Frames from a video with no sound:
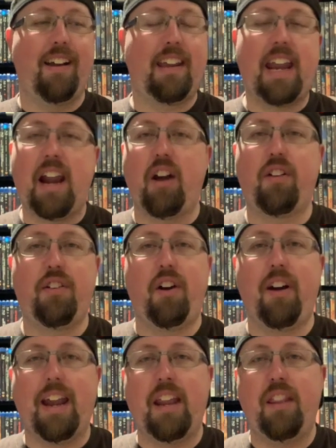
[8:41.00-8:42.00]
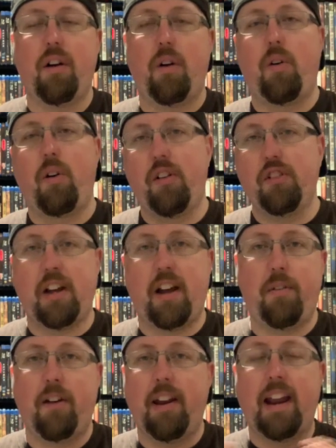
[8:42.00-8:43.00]
character in the horror
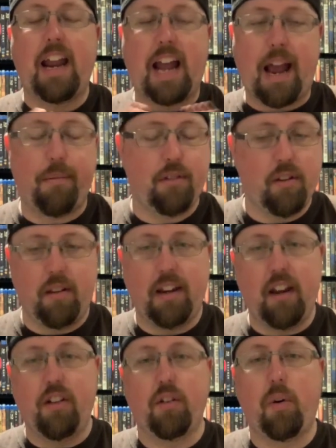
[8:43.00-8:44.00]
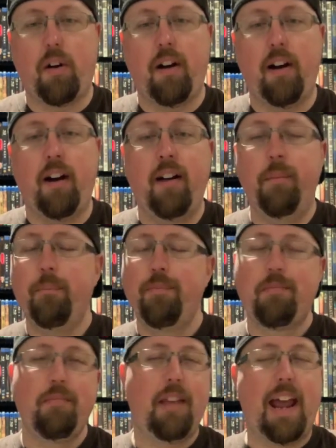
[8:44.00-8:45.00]
genre, and I absolutely adore her.
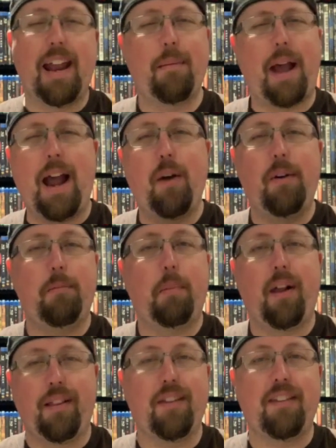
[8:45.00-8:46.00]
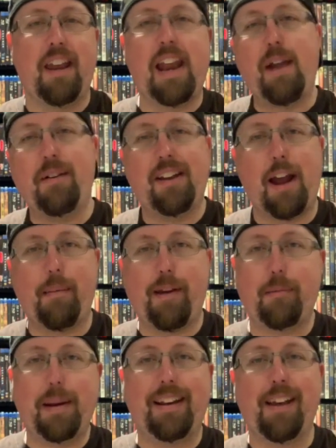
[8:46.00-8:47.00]
And I always plug this in every time I
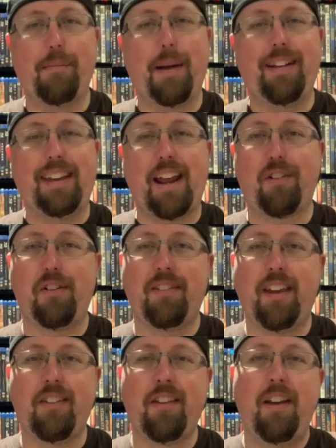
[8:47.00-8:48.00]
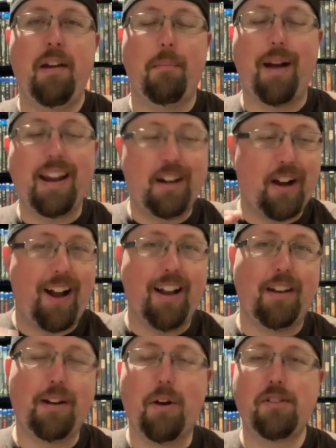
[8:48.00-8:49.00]
speak about The Exorcist. My
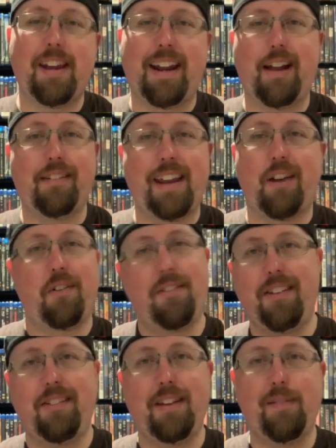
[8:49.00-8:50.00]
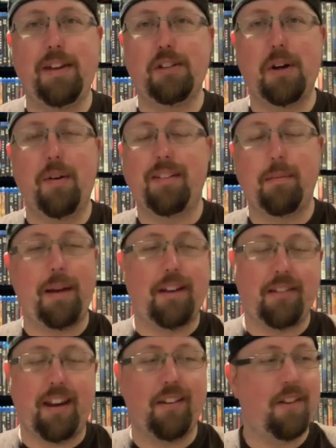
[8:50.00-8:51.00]
God, go check out The Exorcist TV show. It's
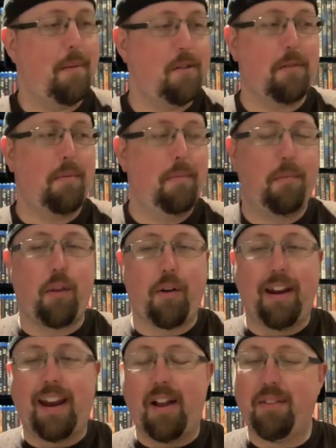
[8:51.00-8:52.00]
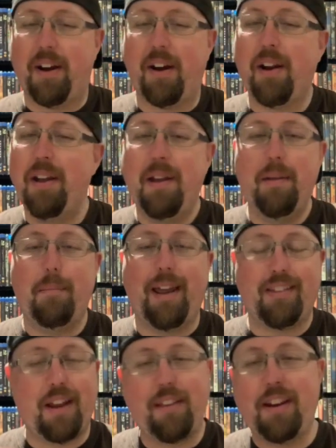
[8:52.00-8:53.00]
amazing. So I'm just throwing it out there. But it
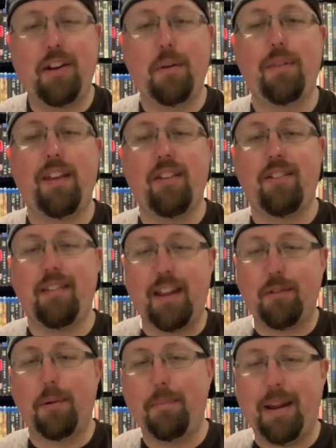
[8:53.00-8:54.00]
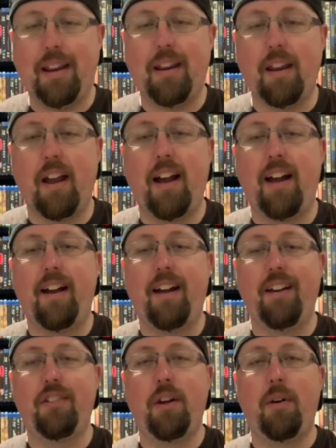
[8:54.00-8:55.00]
has nothing to do with this. This would be...
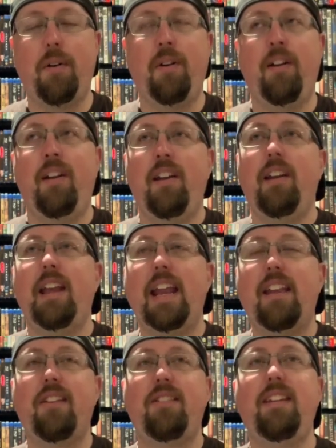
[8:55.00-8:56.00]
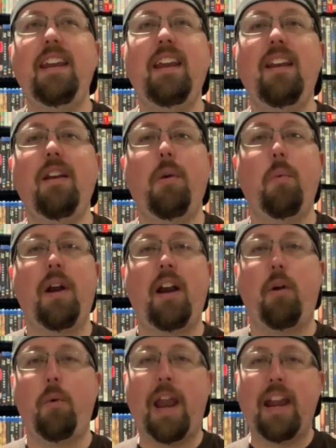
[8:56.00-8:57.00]
so in the scene
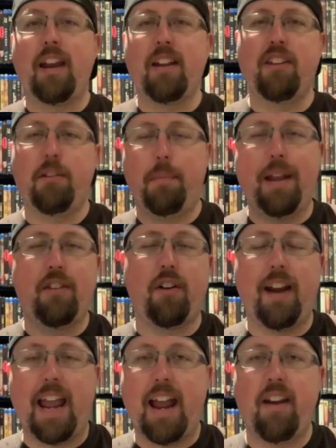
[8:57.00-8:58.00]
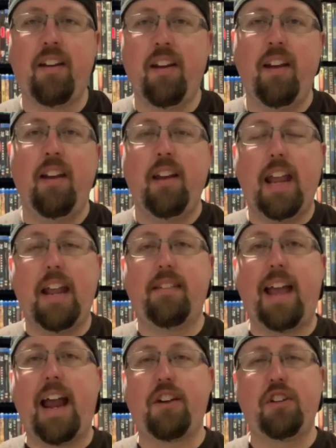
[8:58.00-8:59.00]
where Reagan spins her head, it's
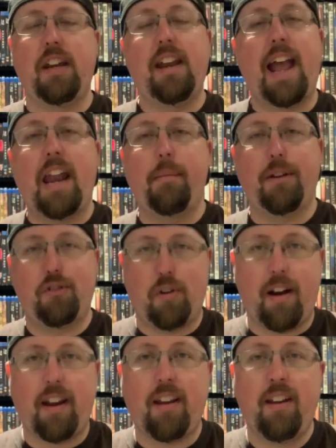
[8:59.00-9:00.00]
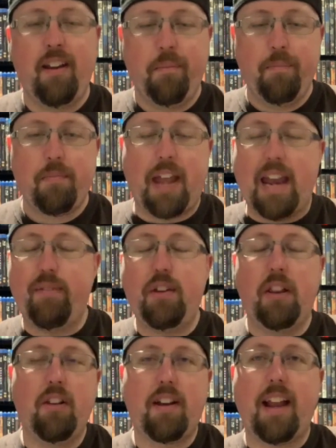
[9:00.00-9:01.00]
actually an animatronic. And if
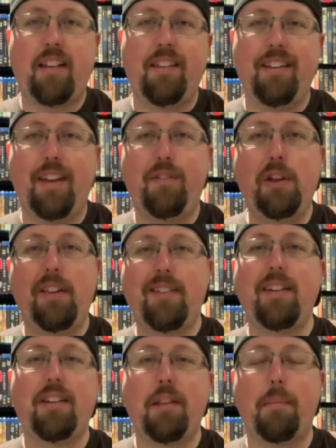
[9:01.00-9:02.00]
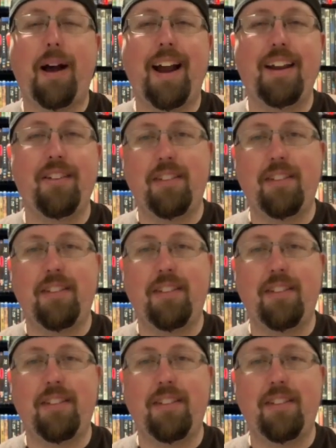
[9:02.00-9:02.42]
you listen to the behind the